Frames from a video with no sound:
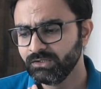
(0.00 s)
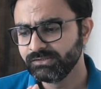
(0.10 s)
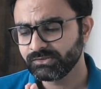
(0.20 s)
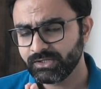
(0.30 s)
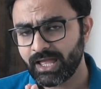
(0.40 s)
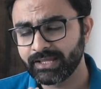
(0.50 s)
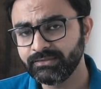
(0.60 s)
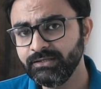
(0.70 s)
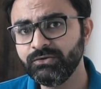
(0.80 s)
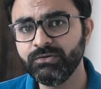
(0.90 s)
So yeah, I
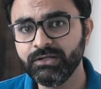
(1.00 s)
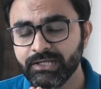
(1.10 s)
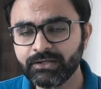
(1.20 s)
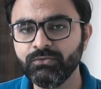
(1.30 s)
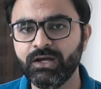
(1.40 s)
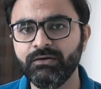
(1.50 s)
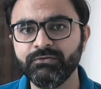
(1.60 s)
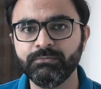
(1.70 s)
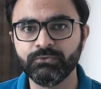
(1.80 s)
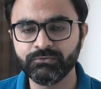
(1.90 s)
think you need to have
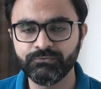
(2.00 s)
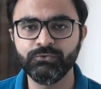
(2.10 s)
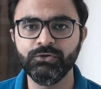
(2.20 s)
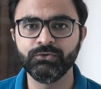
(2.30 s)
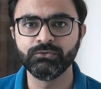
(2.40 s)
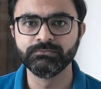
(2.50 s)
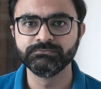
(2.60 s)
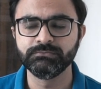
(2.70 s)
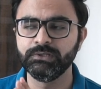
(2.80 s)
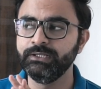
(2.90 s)
your portfolio
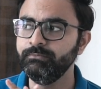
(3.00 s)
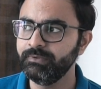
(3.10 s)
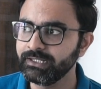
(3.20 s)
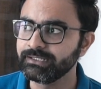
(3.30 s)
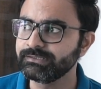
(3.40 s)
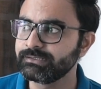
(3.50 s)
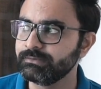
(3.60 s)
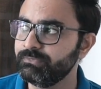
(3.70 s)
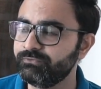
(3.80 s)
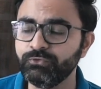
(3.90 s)
in place
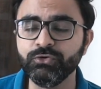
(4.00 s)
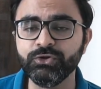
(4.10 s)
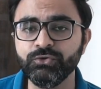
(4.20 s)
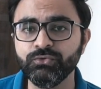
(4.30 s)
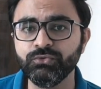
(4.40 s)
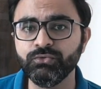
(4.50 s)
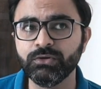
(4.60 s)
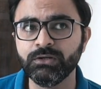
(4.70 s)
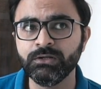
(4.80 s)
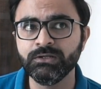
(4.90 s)
before
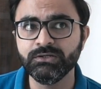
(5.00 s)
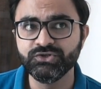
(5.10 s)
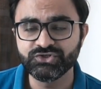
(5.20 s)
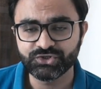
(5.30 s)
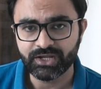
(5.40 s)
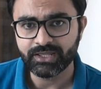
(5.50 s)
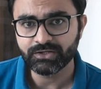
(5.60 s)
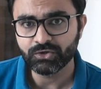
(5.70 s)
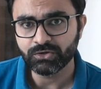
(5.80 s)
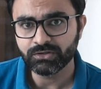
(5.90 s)
you share
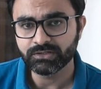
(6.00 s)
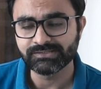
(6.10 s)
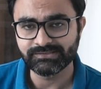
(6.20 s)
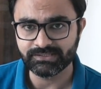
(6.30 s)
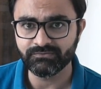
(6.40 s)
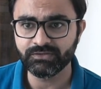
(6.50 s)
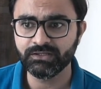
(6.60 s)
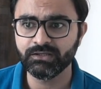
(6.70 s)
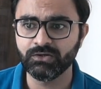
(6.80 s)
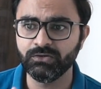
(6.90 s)
your
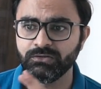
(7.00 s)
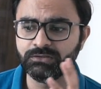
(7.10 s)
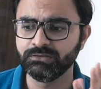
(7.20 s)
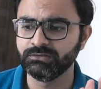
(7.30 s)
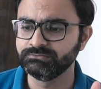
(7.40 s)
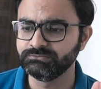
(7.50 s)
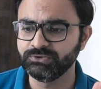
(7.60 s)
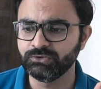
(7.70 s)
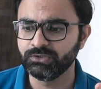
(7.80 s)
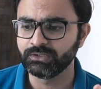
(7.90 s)
CV or
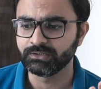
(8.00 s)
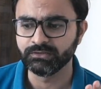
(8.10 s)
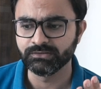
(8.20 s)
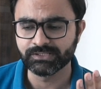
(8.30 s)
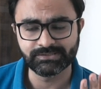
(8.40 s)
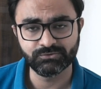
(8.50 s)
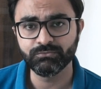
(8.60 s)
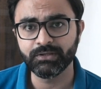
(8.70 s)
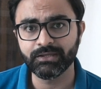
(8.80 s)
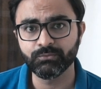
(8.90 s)
your
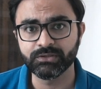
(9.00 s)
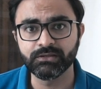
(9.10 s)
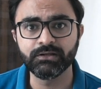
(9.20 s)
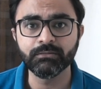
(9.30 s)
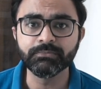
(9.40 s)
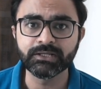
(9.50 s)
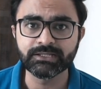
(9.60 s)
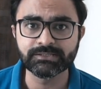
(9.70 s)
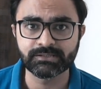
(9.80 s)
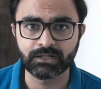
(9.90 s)
resume with the
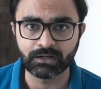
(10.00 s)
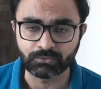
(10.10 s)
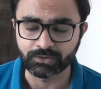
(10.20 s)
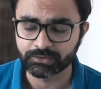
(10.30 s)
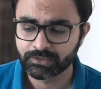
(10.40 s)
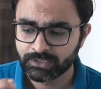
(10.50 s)
companies around.